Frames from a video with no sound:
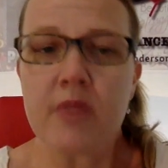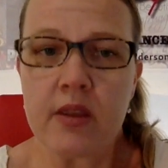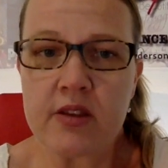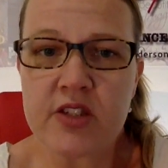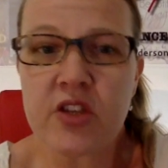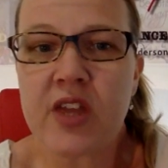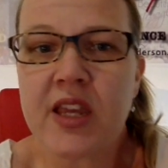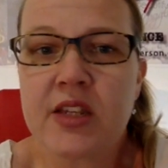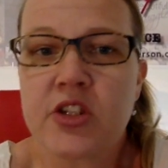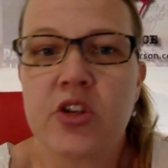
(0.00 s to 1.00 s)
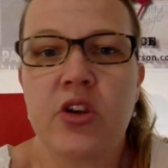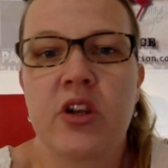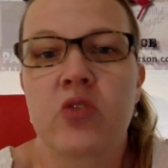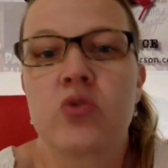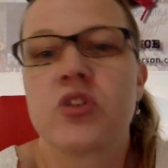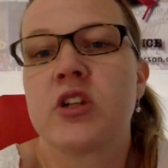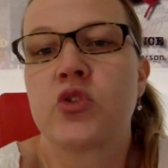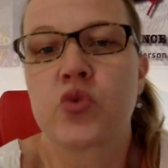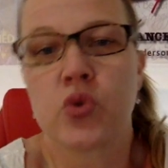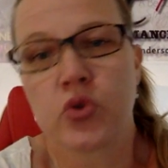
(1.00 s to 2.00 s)
So they in turn are also
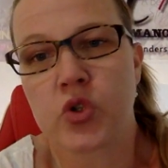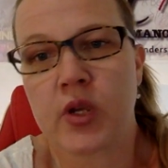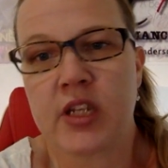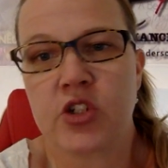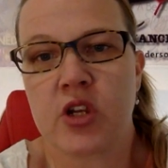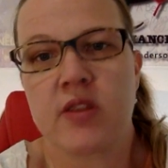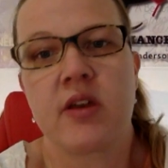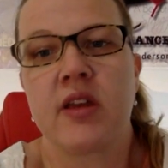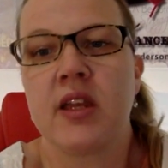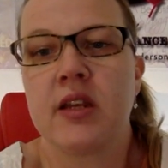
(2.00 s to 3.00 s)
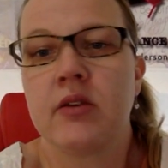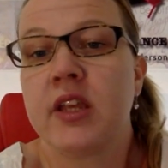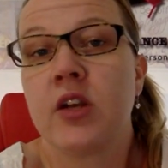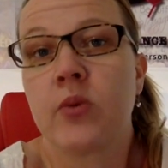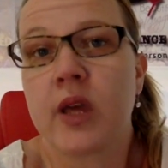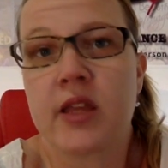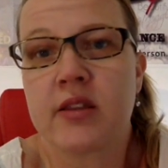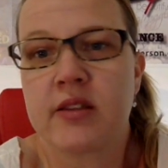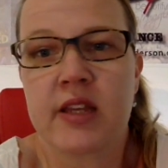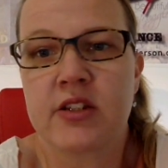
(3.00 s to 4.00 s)
drawn to each other in a way
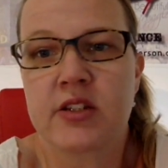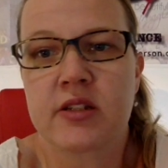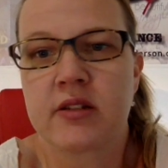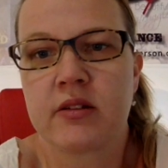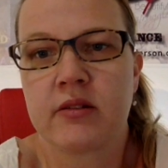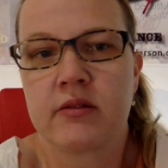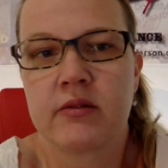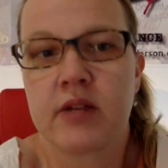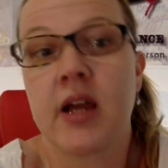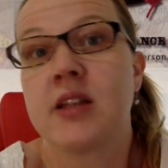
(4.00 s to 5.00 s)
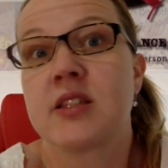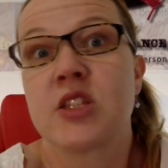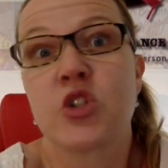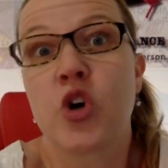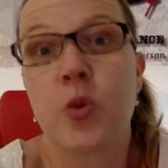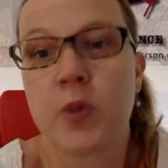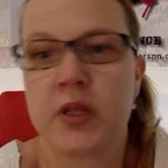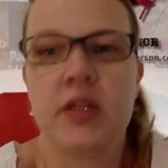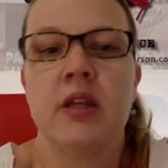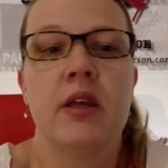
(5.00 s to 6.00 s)
that they just can't stop.
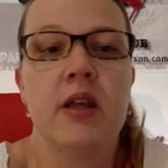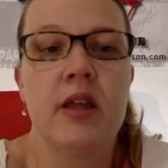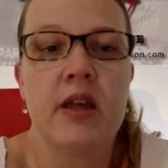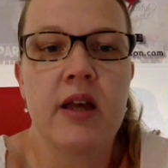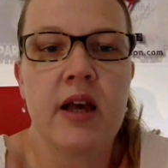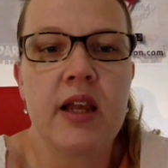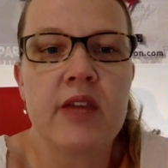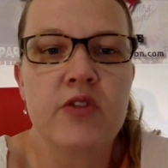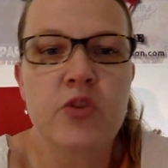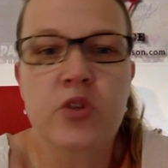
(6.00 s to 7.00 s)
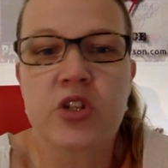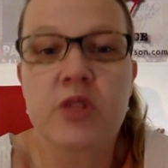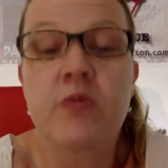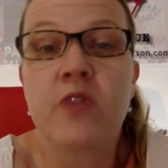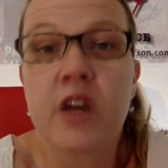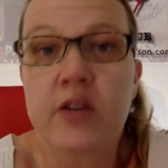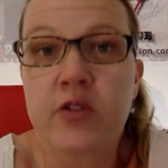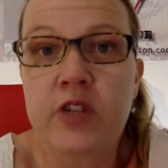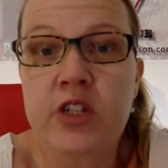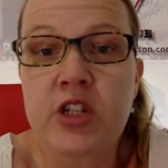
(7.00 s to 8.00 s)
I love to watch them fight
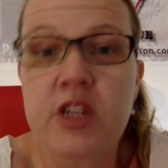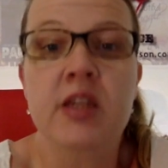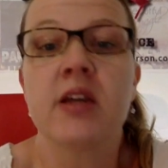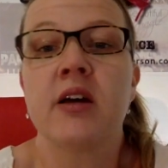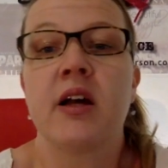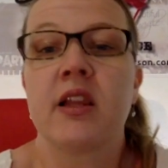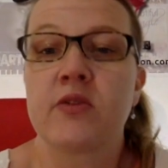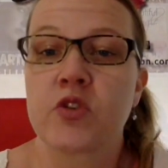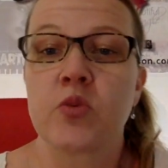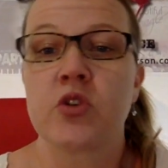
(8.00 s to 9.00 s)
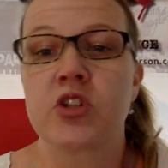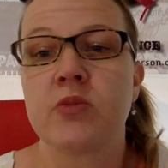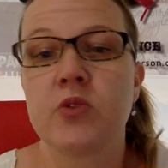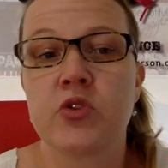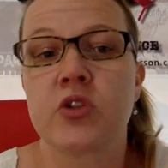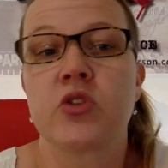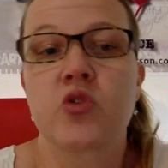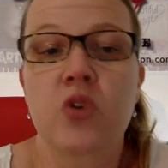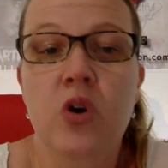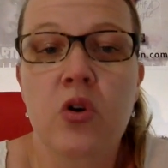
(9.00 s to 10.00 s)
for each other. I love to watch them lose
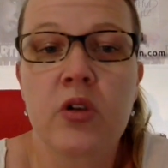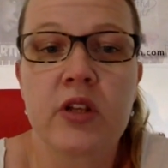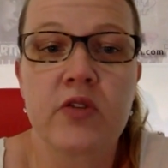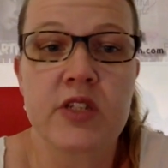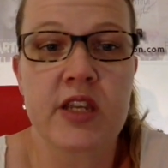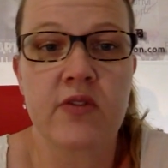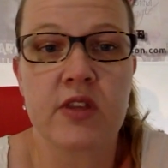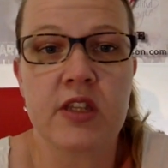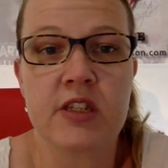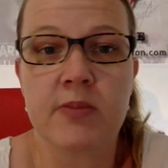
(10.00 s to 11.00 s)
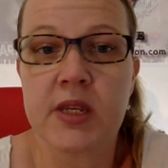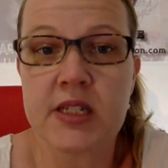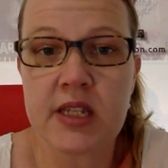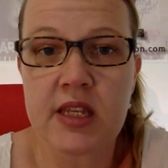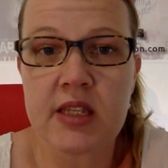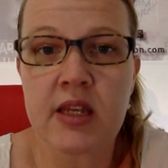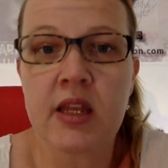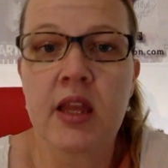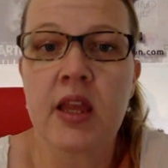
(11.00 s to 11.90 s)
control and risk everything to be together.